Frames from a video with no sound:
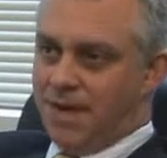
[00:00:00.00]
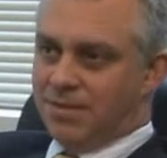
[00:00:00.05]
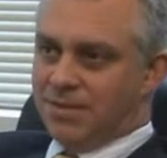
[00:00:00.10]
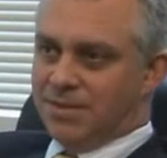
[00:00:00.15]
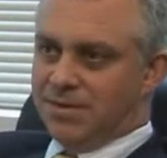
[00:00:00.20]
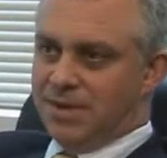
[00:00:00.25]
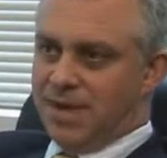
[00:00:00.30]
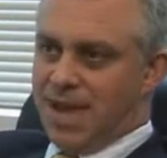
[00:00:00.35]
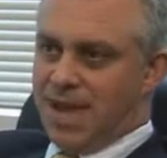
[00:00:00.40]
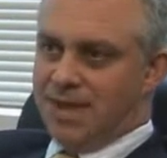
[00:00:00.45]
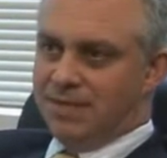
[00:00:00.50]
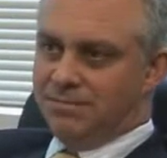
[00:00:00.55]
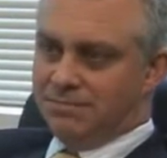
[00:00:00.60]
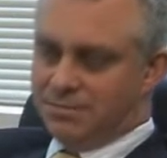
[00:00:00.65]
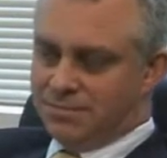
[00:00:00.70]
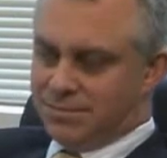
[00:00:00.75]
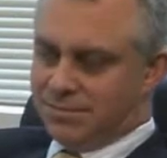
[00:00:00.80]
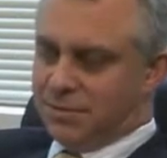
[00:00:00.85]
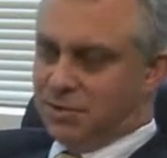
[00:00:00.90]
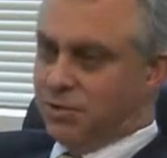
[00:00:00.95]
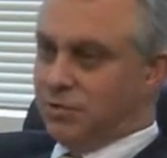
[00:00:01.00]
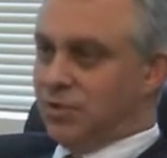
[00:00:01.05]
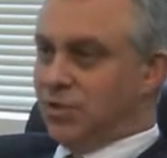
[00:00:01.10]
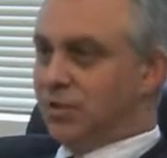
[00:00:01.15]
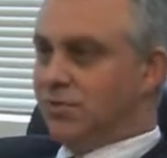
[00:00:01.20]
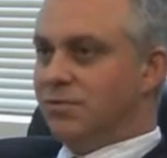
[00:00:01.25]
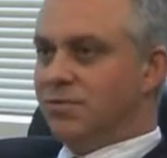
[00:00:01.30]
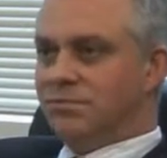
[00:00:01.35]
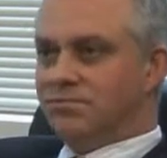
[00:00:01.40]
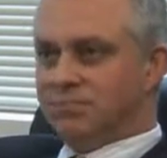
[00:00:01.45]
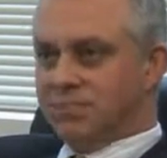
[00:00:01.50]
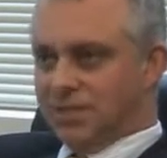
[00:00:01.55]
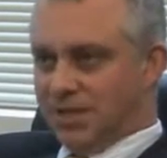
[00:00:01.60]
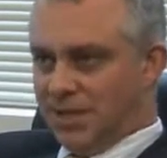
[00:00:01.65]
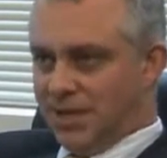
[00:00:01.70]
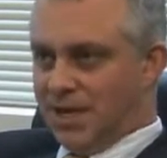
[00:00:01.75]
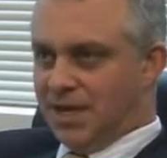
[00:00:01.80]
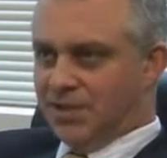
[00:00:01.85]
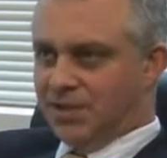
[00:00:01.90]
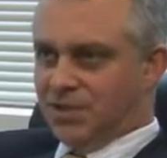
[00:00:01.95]
So he had two children,
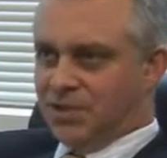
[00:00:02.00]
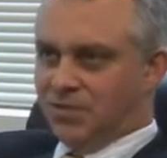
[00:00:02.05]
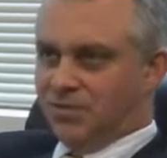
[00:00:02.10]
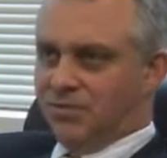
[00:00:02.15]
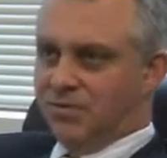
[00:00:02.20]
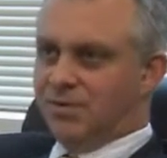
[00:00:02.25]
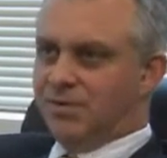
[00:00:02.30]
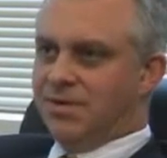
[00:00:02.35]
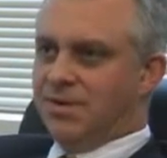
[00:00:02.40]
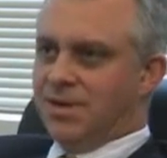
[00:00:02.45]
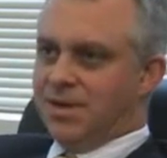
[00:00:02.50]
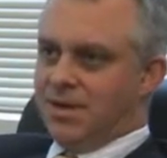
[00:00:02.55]
teenage children,